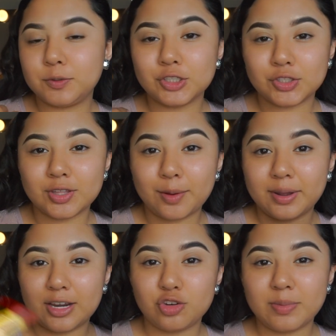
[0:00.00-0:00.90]
just so that
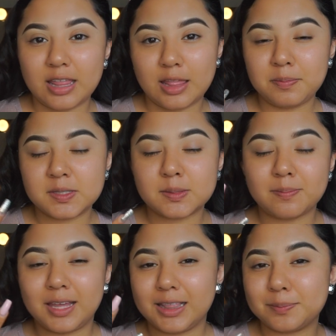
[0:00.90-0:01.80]
when I do my lips
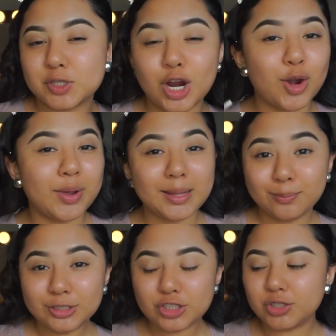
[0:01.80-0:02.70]
are already
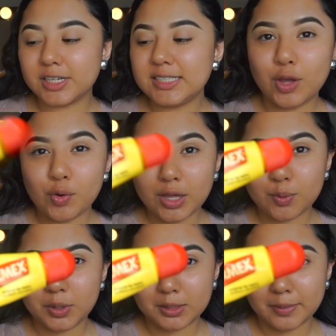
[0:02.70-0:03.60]
moisturized. Go
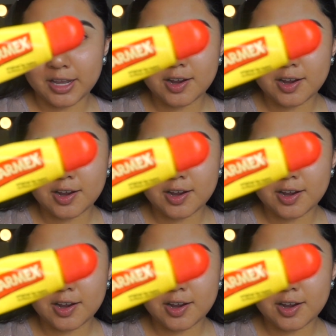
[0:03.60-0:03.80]
in with my